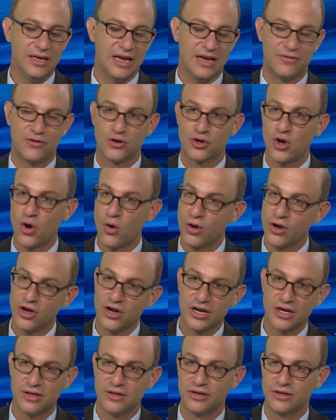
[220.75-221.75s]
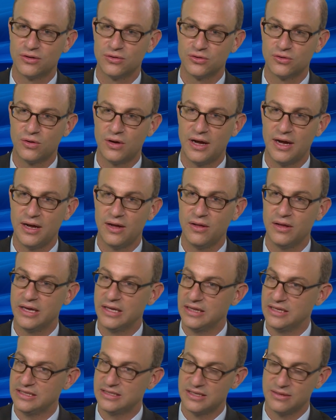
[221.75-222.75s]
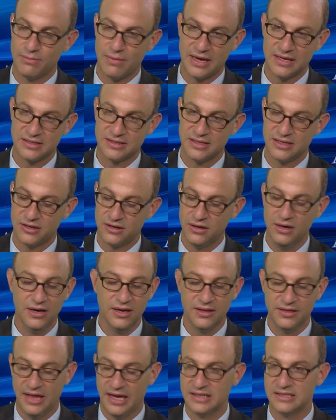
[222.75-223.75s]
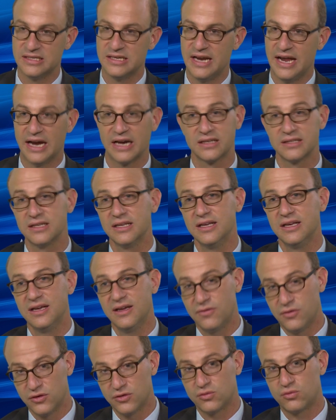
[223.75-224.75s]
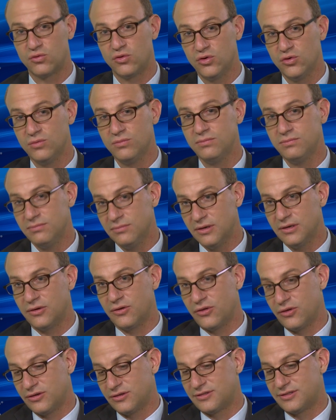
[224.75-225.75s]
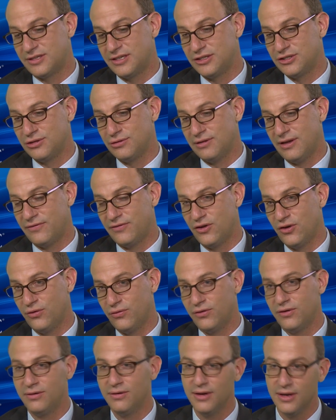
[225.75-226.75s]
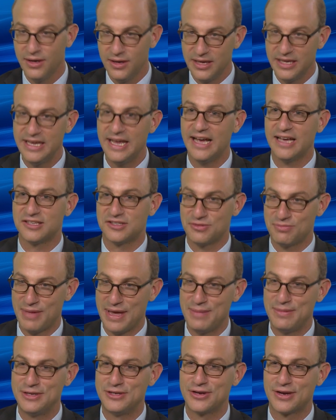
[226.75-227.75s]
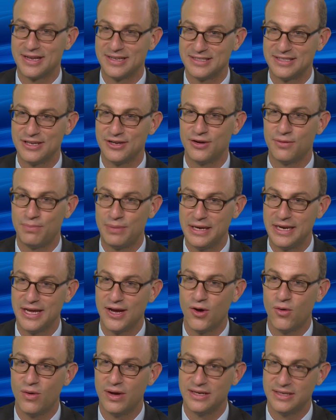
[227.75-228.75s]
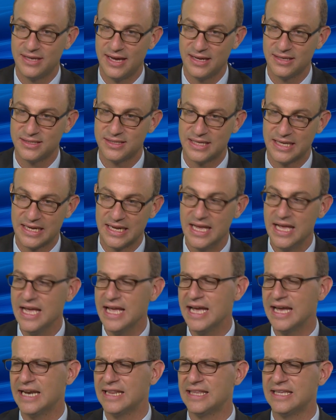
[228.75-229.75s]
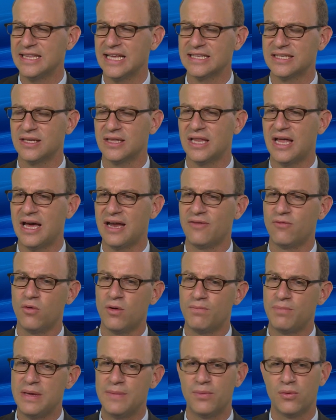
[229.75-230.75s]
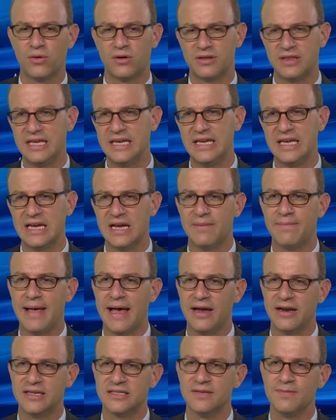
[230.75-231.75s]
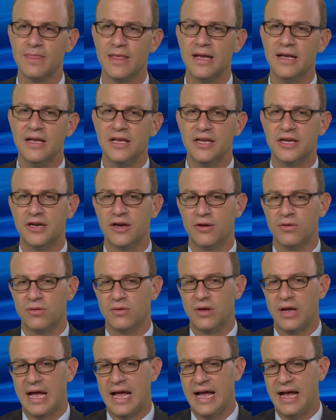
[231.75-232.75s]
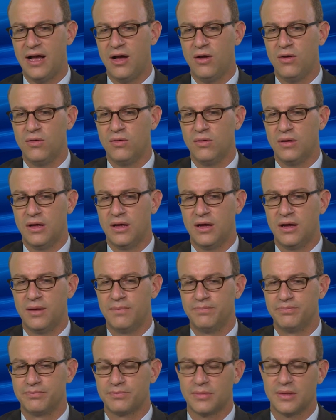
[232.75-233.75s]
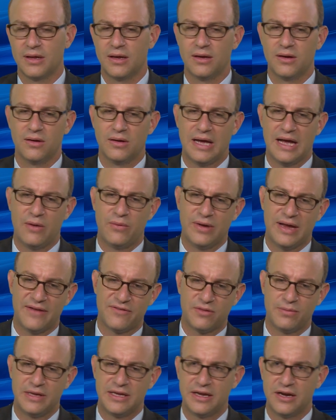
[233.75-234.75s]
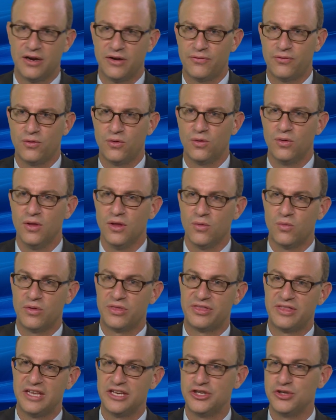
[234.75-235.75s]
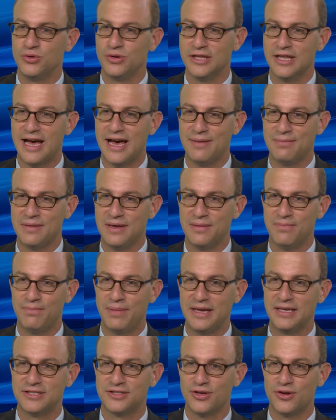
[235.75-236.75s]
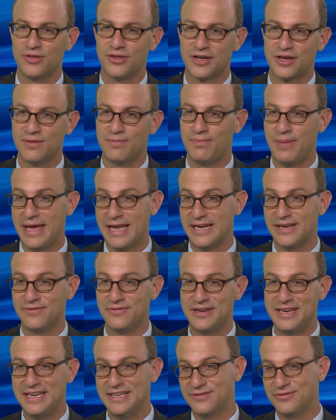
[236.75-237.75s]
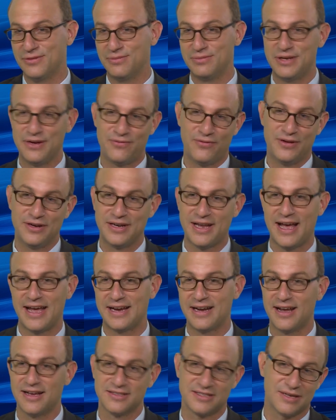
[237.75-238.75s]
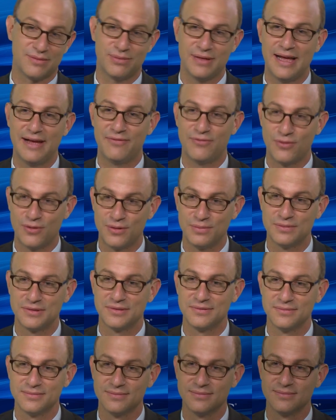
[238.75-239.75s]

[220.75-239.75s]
If they're going on a clinical trial, at least in my center, that's next. If there's room or there's tissue left over, yes, maybe to consider pd one testing. And I think that's a lot of what people are thinking about is, you know, how um, how we have to be careful with tissue allotment based on the competitive needs from different diagnostic platforms.